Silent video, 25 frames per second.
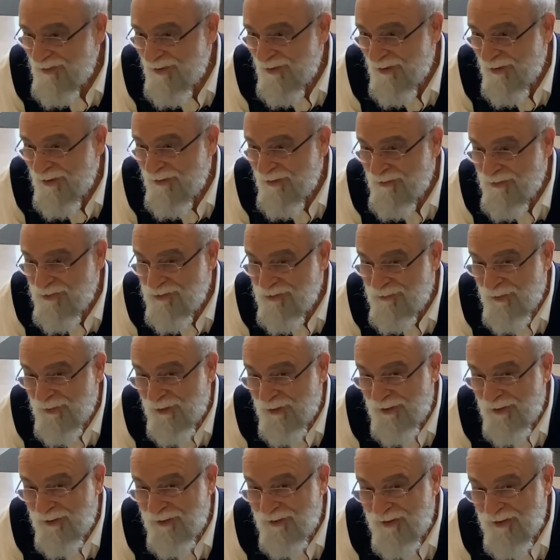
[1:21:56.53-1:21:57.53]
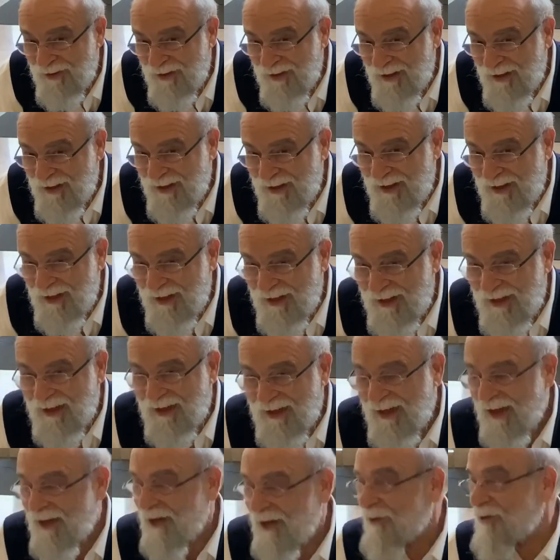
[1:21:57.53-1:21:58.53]
Always more.
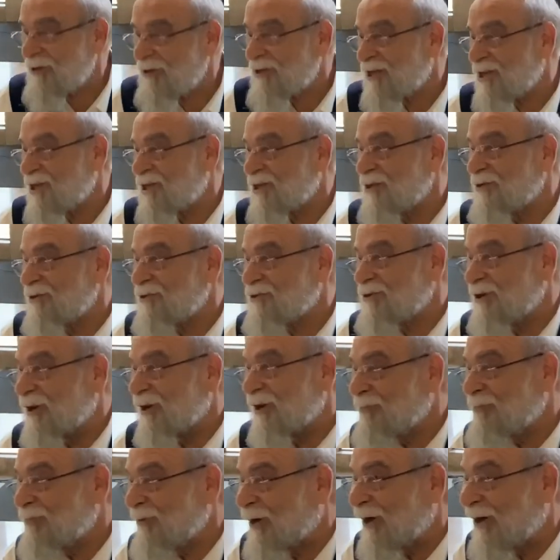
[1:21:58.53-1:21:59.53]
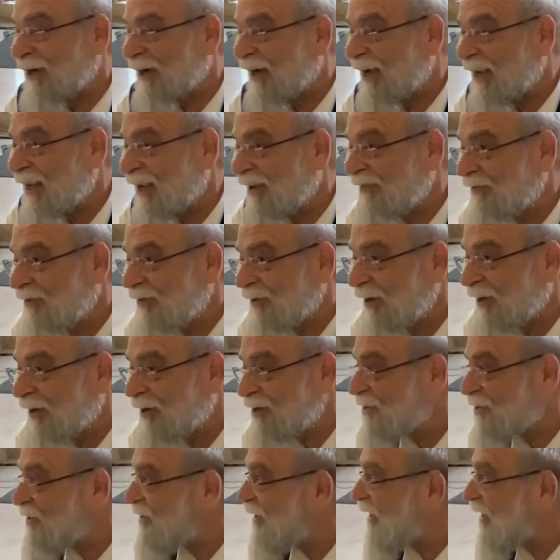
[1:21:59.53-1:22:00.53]
This is usually a bracha I give to
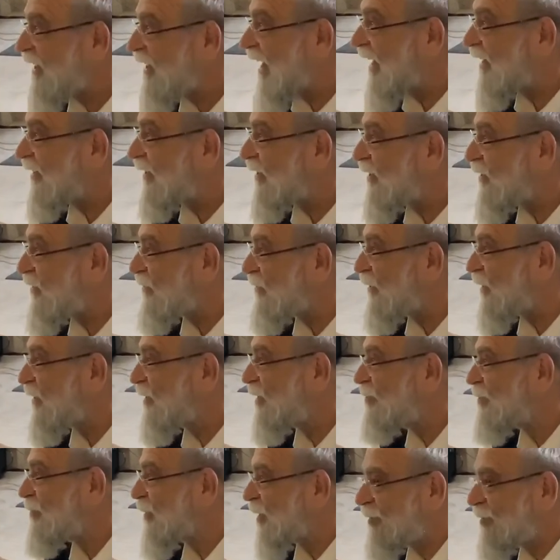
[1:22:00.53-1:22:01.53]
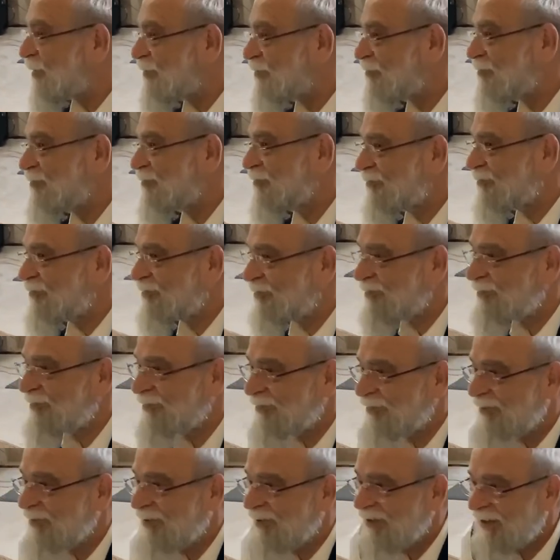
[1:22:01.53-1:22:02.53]
Chassan Akala under a chuppah. It
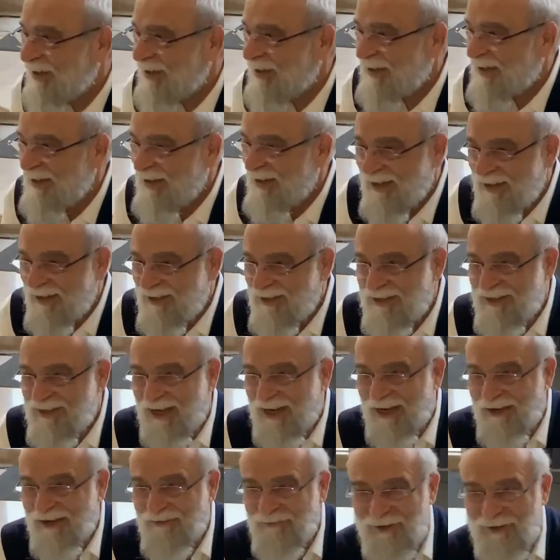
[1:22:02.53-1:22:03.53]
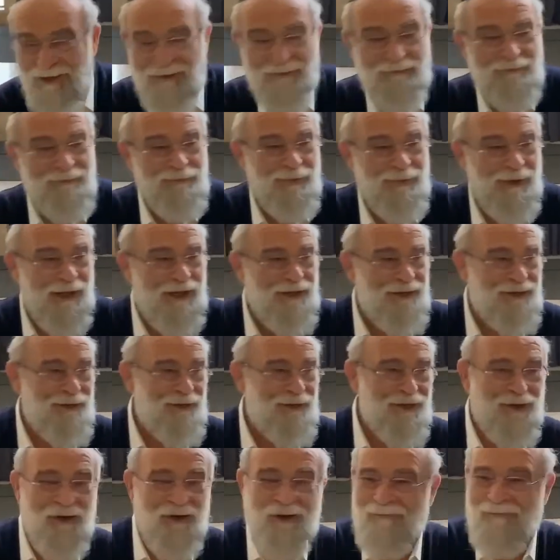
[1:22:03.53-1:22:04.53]
says, I really bless you that
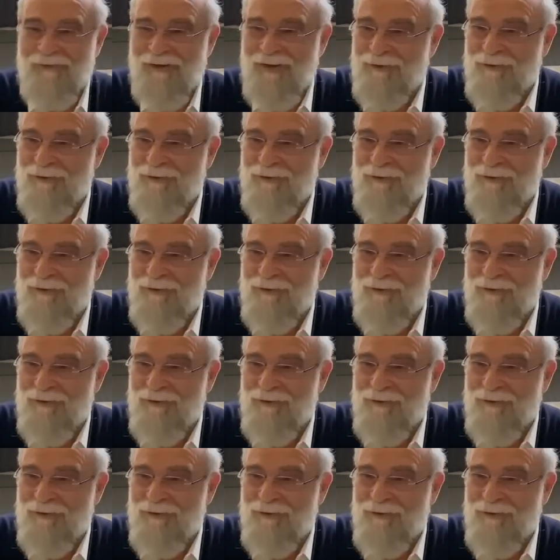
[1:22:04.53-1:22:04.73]
hopefully you